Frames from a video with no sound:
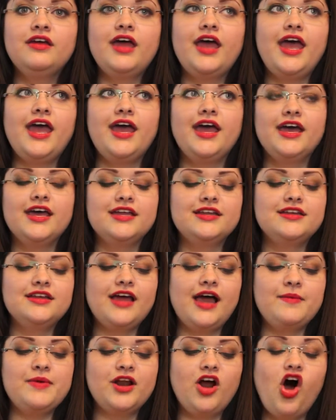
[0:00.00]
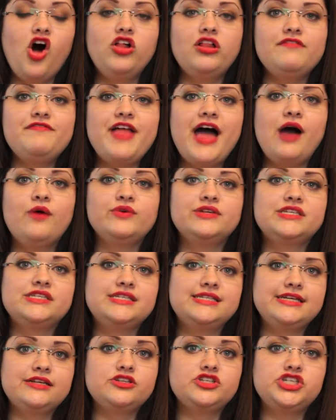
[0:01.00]
And I mean, all of that was
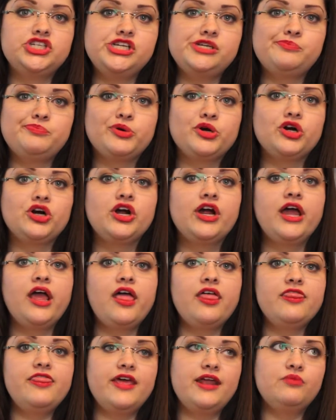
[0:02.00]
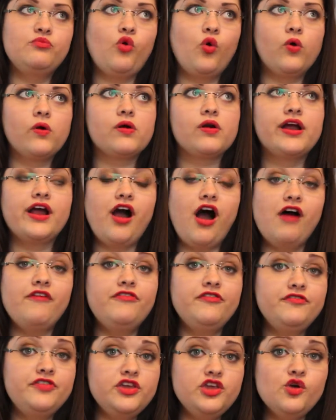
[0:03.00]
still cheaper than ordering
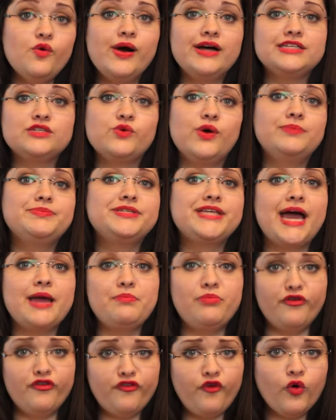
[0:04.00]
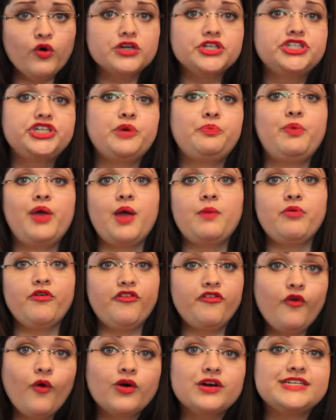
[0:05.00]
off of the US website before shipping,
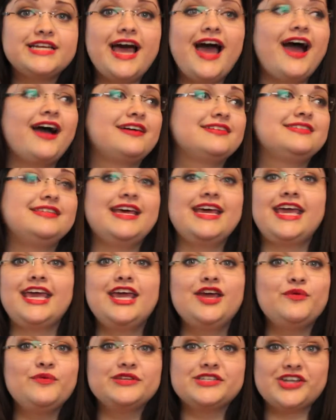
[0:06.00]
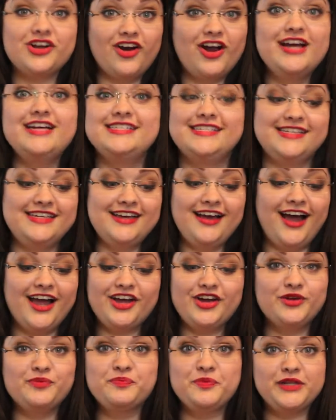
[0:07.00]
before tax. Like, it was crazy. I
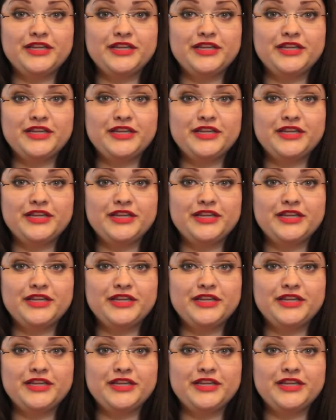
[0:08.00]
couldn't